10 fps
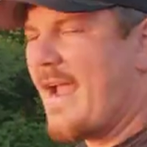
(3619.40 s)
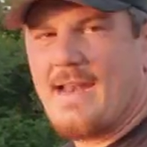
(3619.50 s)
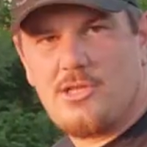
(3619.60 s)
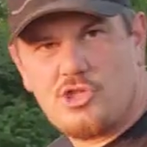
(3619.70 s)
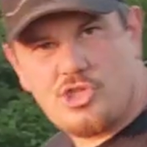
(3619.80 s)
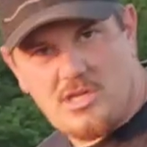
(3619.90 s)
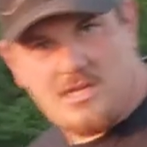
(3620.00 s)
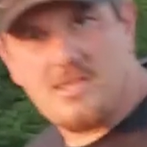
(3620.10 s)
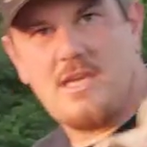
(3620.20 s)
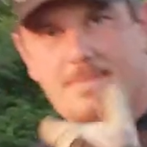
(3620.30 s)
and it,
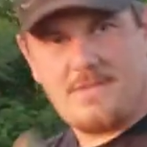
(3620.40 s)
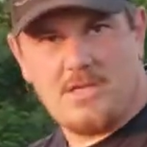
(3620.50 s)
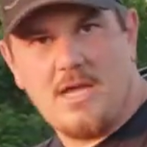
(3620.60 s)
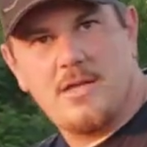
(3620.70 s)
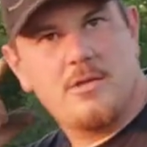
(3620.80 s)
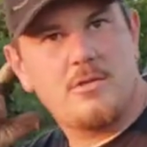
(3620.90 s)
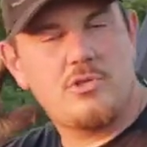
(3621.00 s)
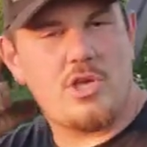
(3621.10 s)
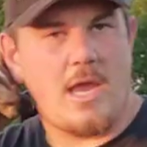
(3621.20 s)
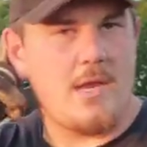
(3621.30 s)
it keeps the
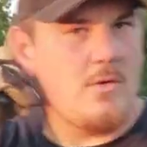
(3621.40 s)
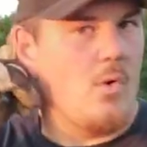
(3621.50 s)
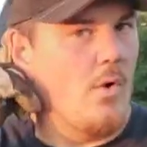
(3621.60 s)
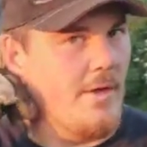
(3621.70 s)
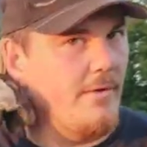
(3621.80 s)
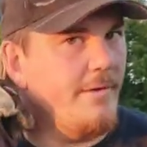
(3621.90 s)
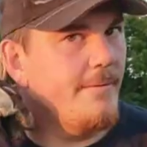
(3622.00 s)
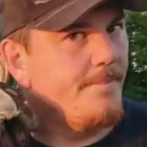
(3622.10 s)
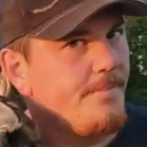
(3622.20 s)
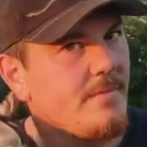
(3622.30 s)
chain oiled.
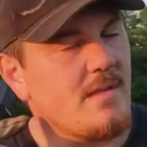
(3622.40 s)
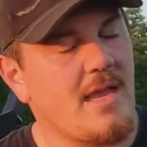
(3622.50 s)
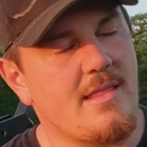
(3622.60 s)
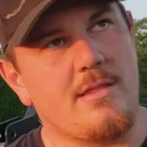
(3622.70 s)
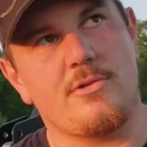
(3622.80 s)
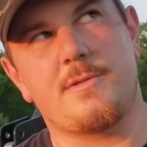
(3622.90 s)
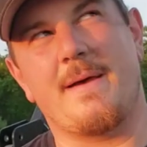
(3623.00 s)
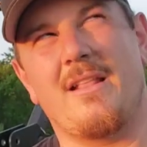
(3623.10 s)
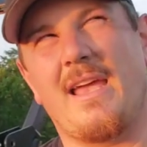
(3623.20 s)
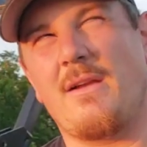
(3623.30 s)
And then there's
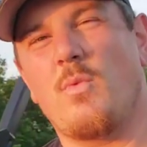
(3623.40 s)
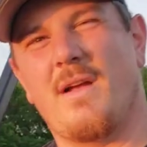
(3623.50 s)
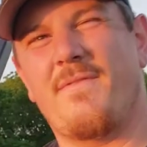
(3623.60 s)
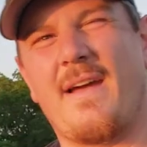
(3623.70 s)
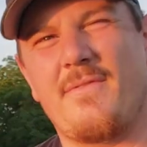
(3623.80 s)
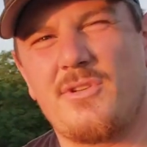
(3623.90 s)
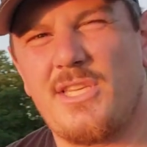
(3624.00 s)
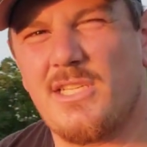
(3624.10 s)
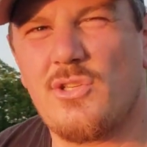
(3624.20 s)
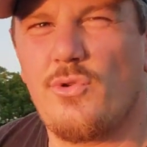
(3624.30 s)
about like, what, five or
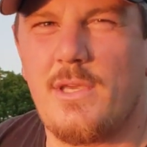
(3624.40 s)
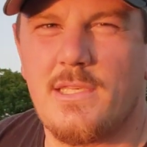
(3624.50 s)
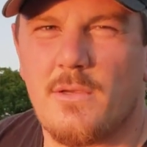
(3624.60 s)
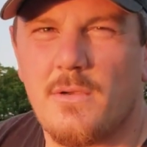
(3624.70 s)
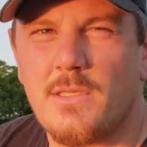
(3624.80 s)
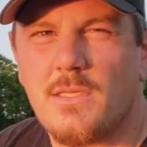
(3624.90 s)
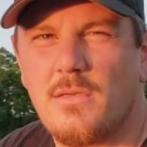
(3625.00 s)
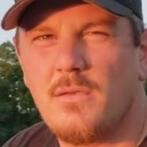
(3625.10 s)
six grease zerks?